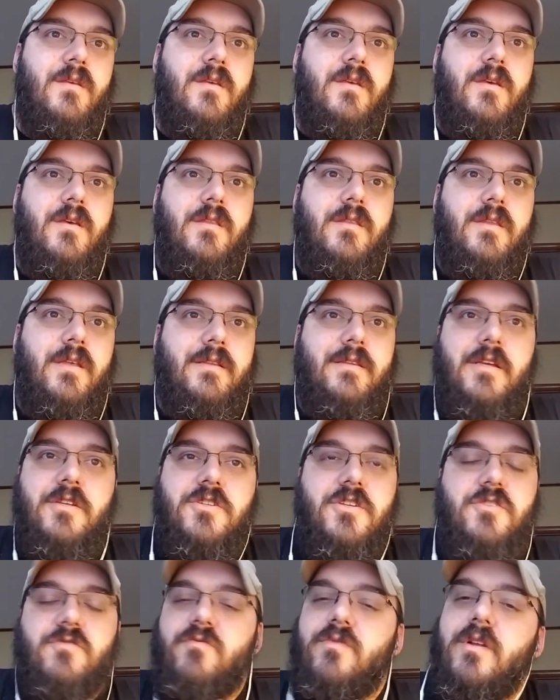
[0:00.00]
like, it's
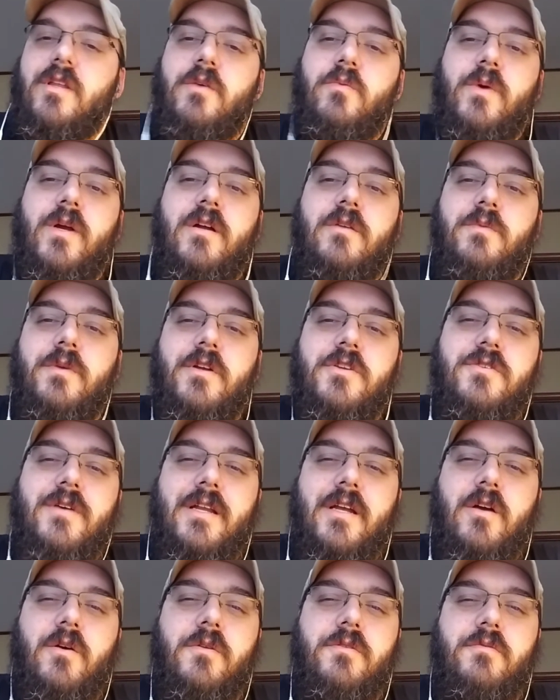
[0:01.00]
just really weird when you're
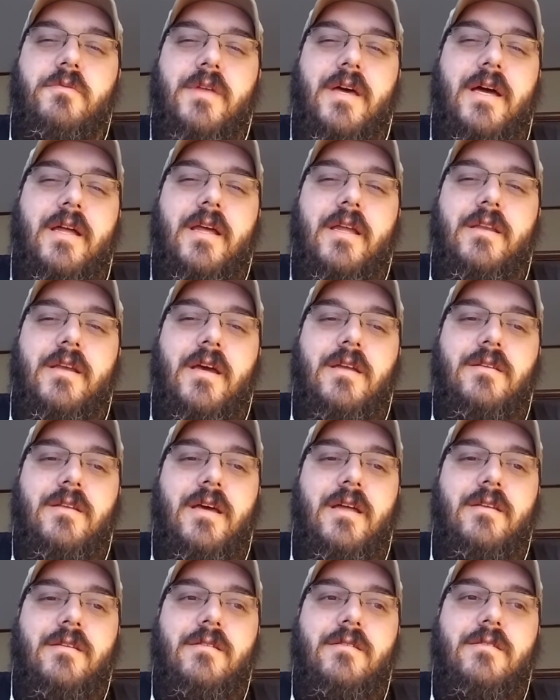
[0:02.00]
trying to go through that. And
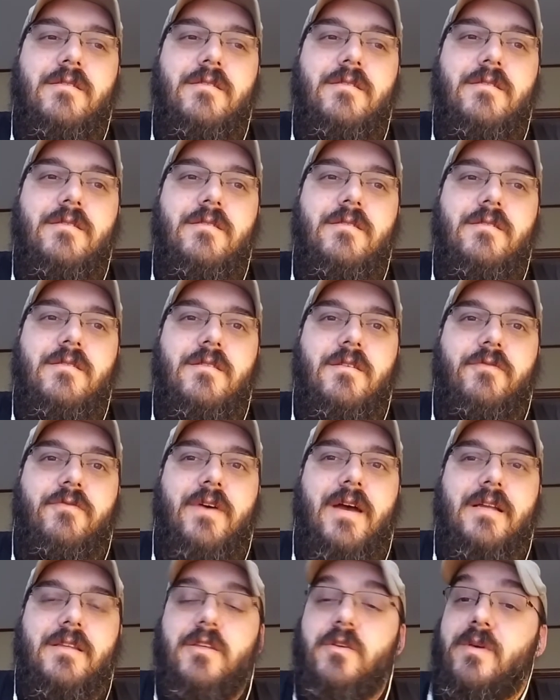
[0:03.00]
then the
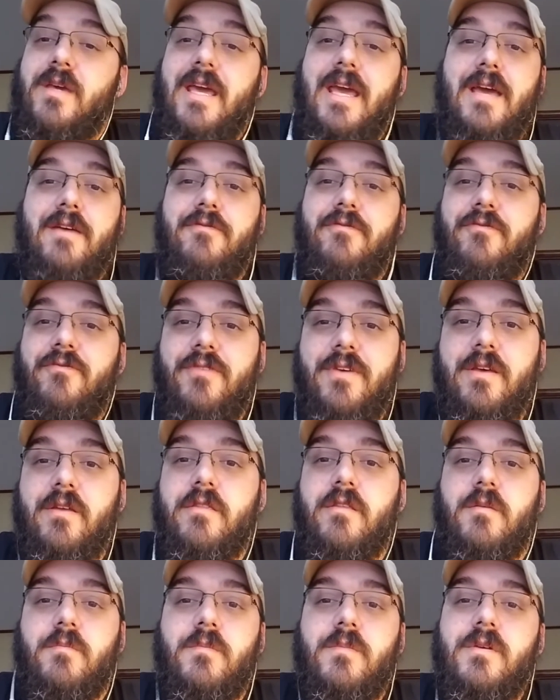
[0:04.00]
fact that you can't feel
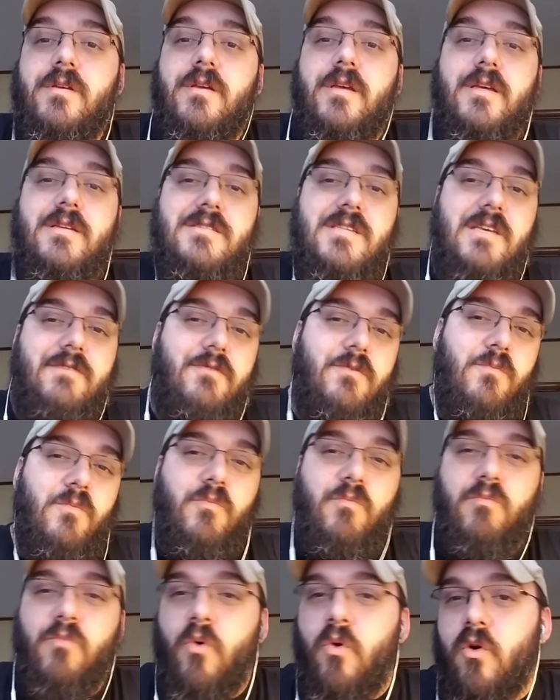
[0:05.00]
them is even
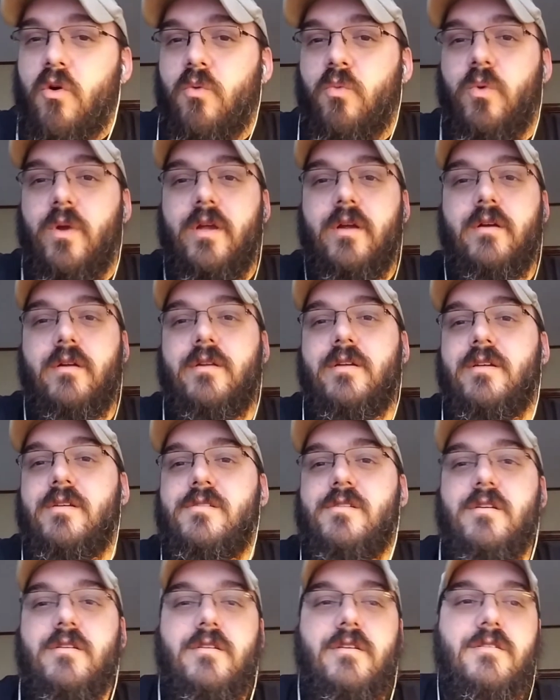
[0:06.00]
more weird
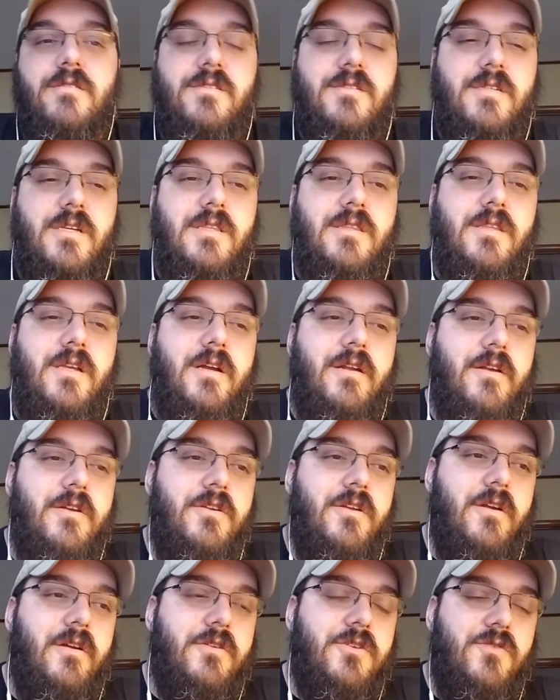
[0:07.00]
because you're sitting there
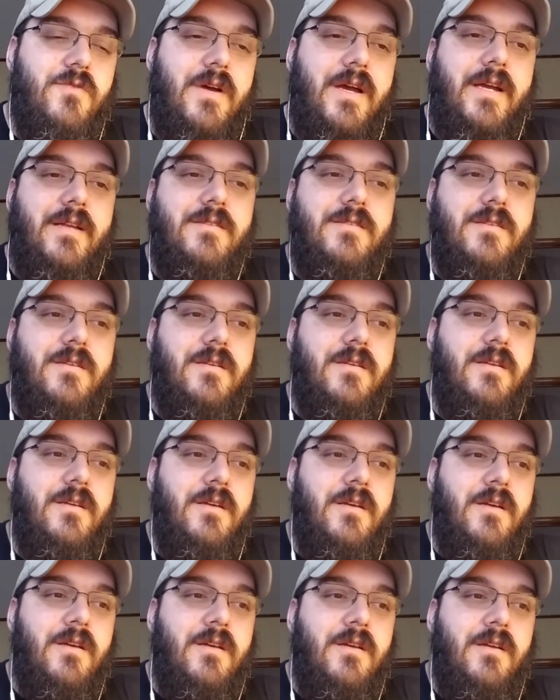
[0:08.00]
and you're trying to
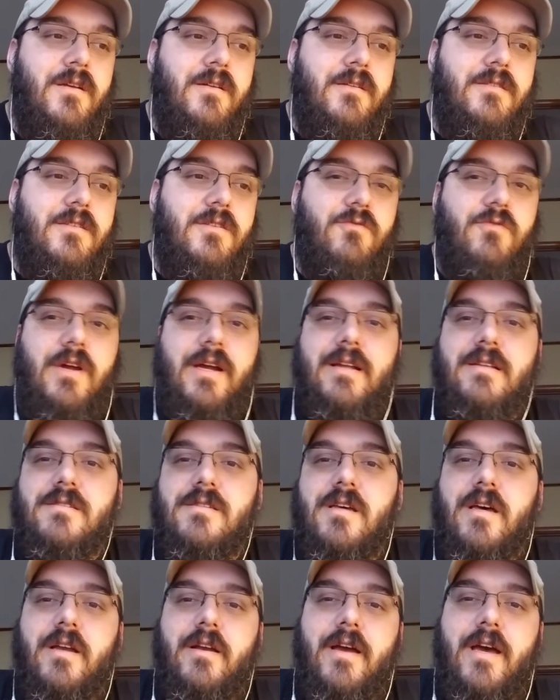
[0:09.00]

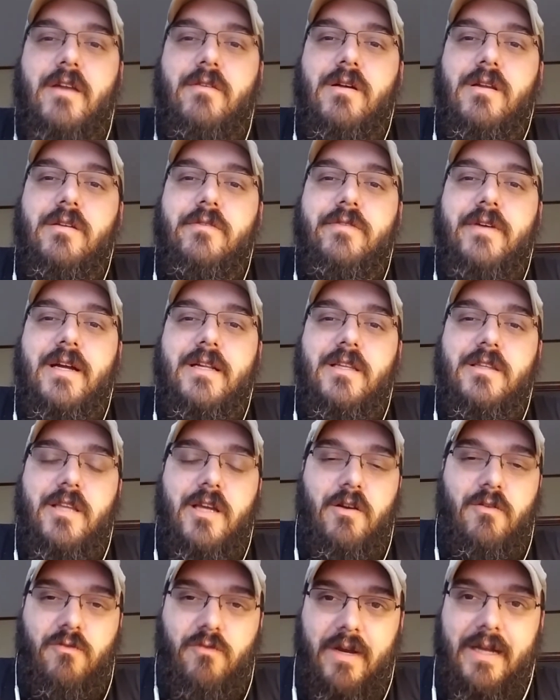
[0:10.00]
reconcile your head around the fact that
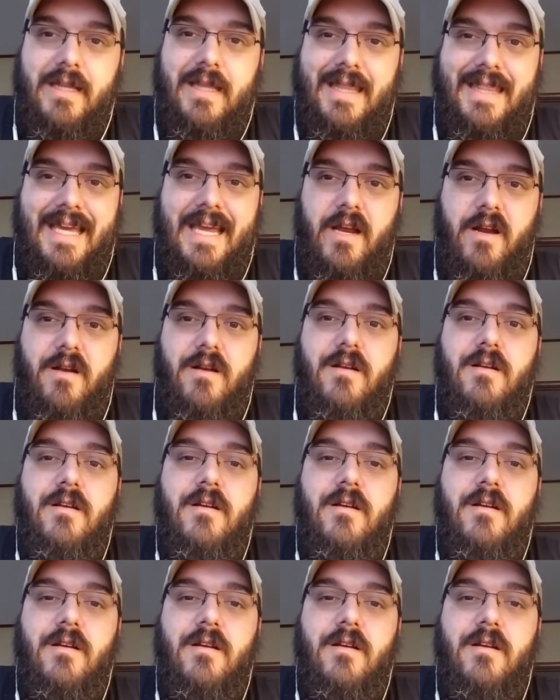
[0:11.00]
they're right there,